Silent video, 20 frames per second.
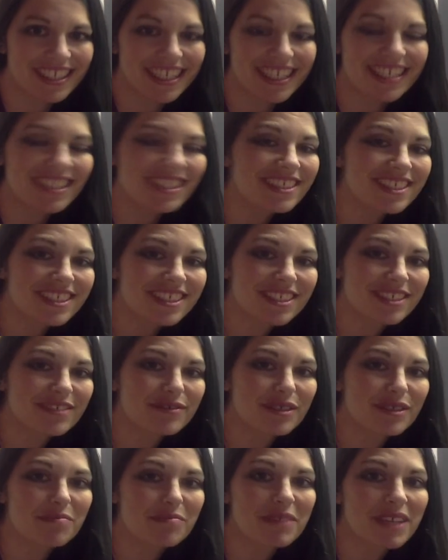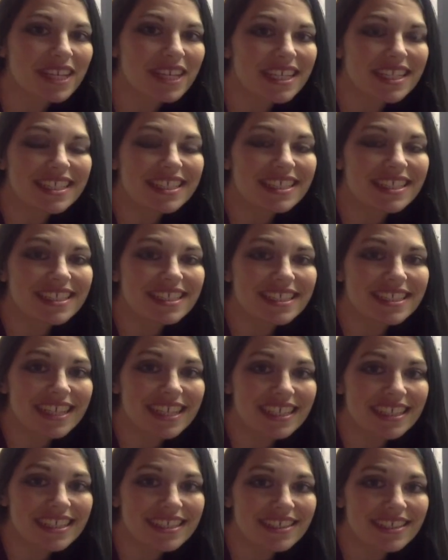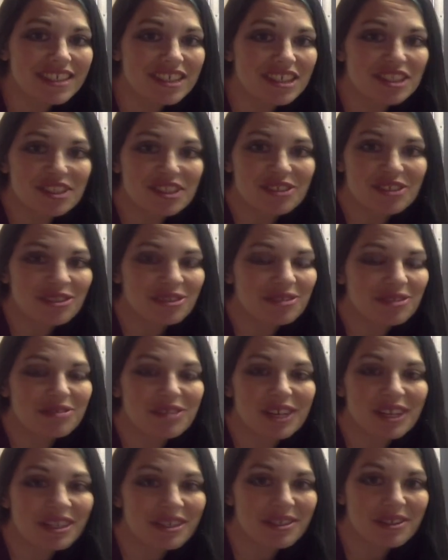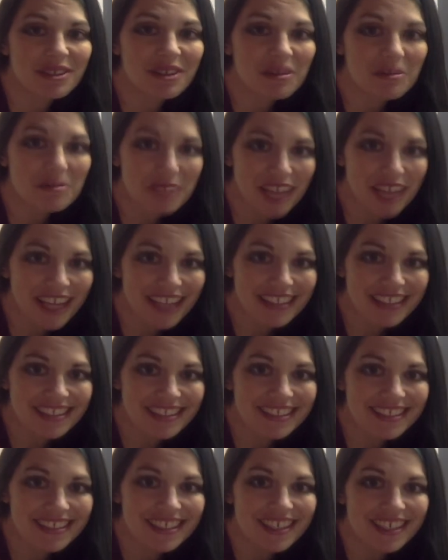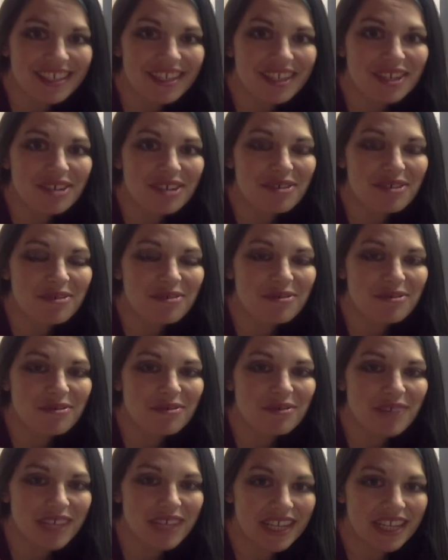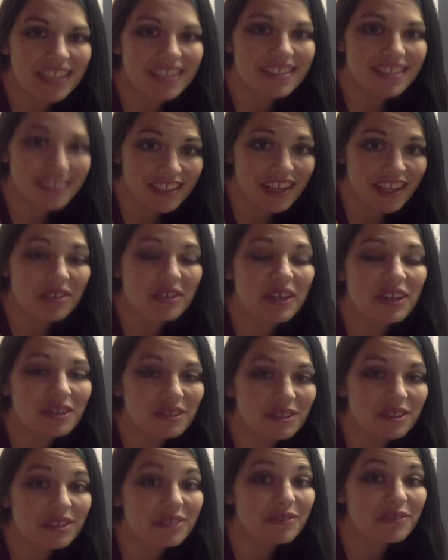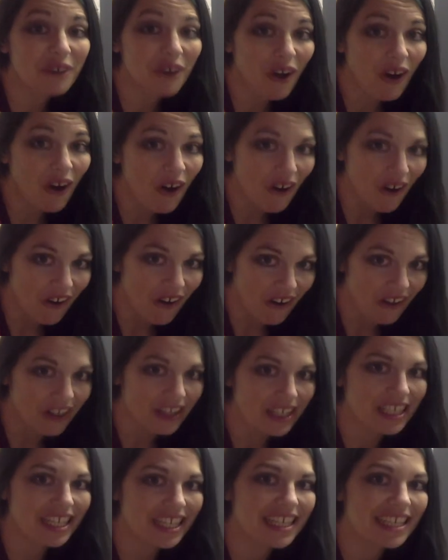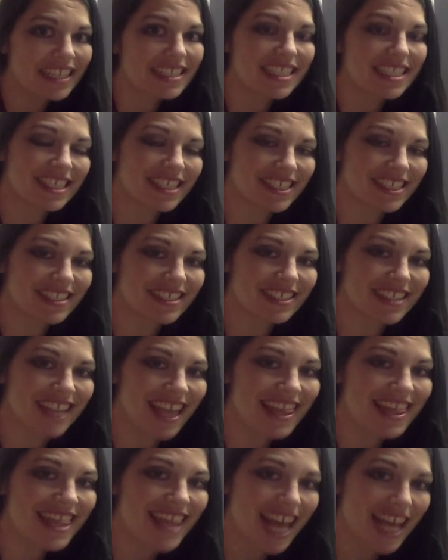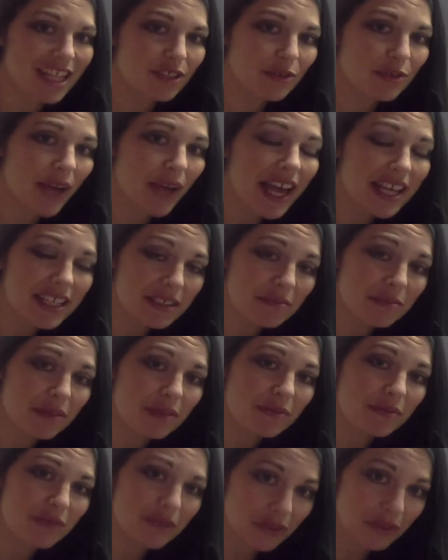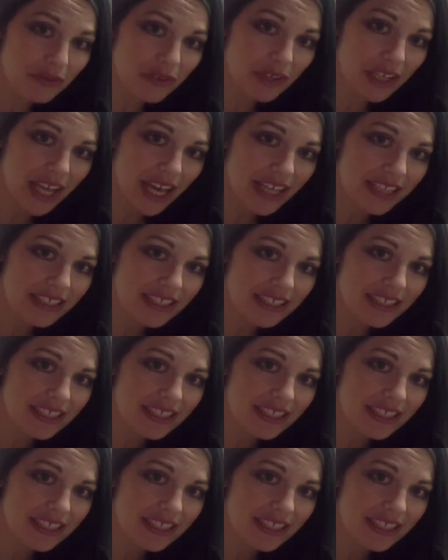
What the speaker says: integers from 6 to a googolplex. We need to know it holds for all integers, and that's what hasn't been proven yet.